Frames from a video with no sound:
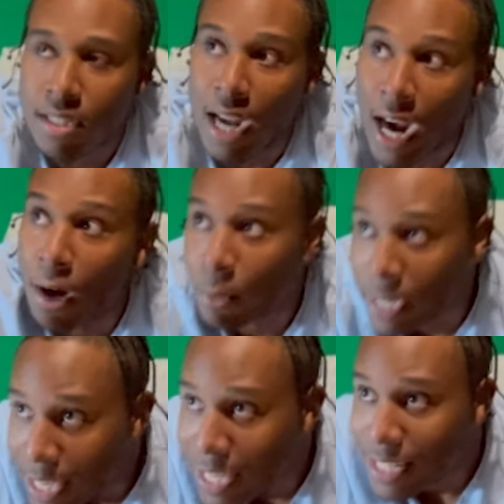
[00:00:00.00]

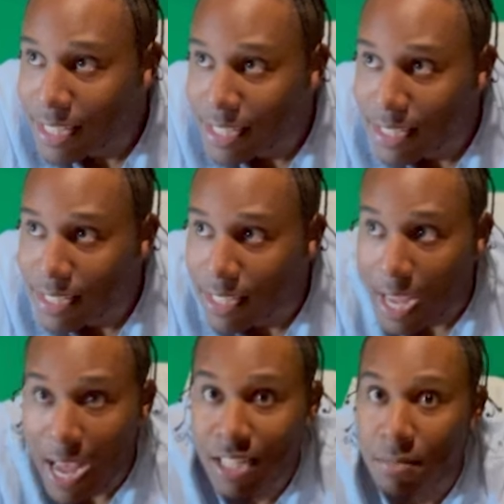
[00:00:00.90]
Kyrie
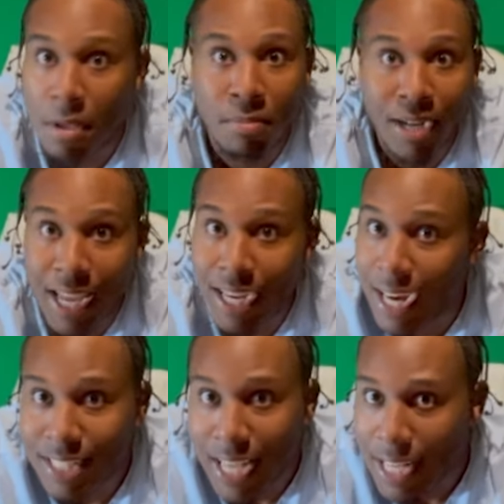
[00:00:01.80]
hasn't been playing
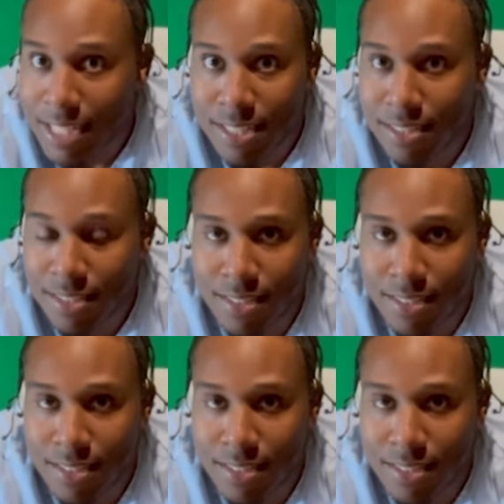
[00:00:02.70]
like that.